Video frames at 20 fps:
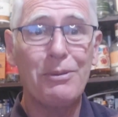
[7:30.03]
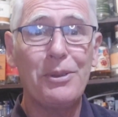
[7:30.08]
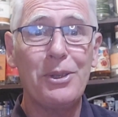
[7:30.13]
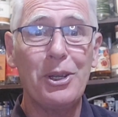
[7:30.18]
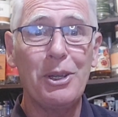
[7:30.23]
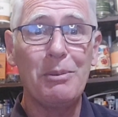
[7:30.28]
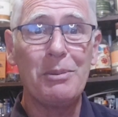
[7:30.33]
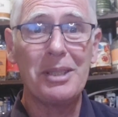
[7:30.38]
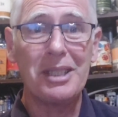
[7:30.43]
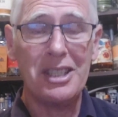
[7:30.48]

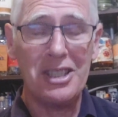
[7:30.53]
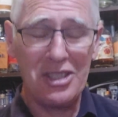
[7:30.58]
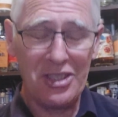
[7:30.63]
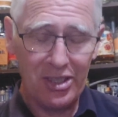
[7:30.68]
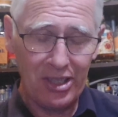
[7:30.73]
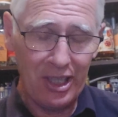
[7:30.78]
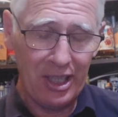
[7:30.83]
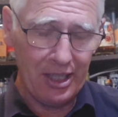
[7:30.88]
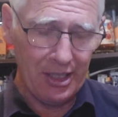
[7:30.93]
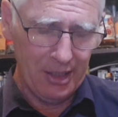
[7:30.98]
fumes in his
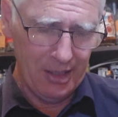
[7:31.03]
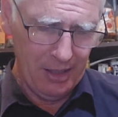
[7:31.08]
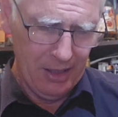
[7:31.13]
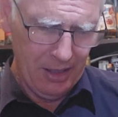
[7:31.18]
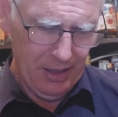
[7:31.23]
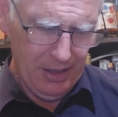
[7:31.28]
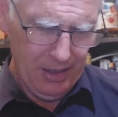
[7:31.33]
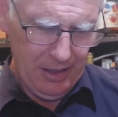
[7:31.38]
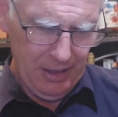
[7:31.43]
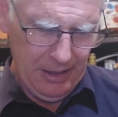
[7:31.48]
shed.
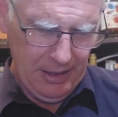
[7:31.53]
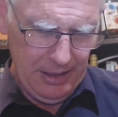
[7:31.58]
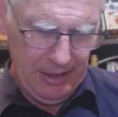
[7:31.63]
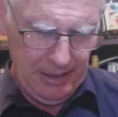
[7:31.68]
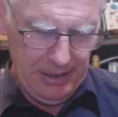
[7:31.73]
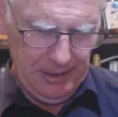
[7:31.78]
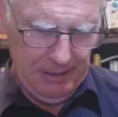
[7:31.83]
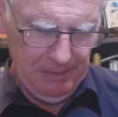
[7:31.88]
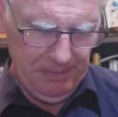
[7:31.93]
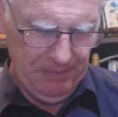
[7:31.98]

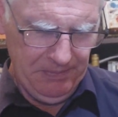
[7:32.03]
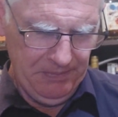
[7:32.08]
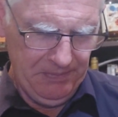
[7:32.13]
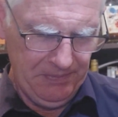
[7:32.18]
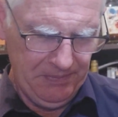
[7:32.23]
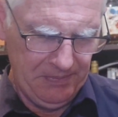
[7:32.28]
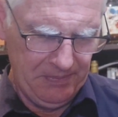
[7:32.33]
Juniper,